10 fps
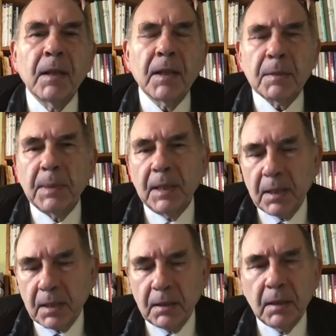Yes, but
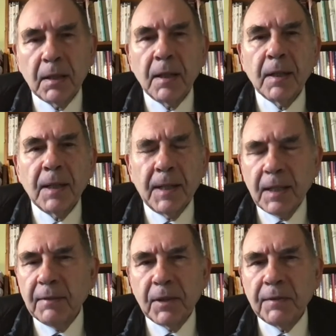listen,
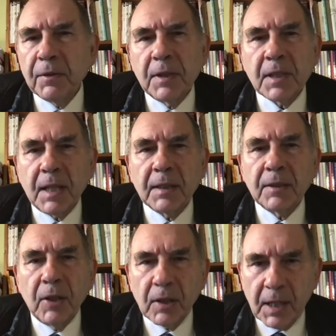even if you design a
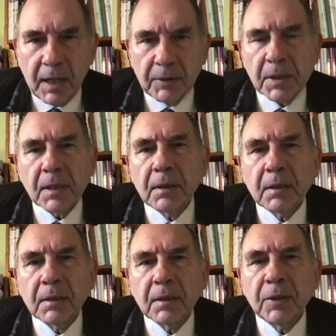doghouse,
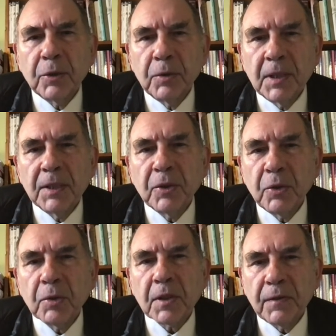you need to
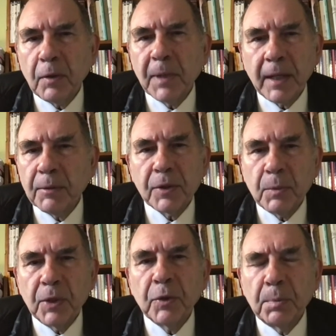use a form language.
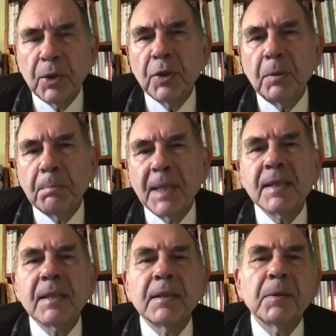When you put your
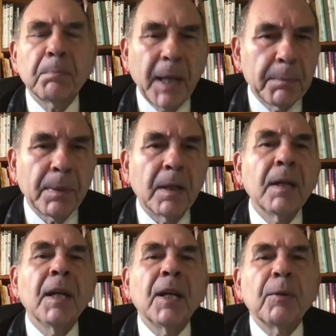pencil to paper,
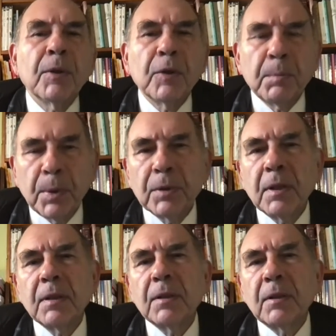when you put
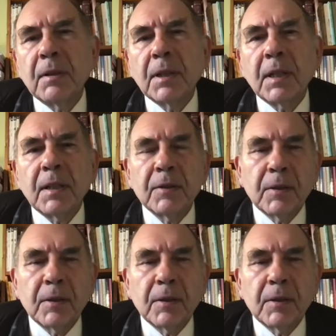your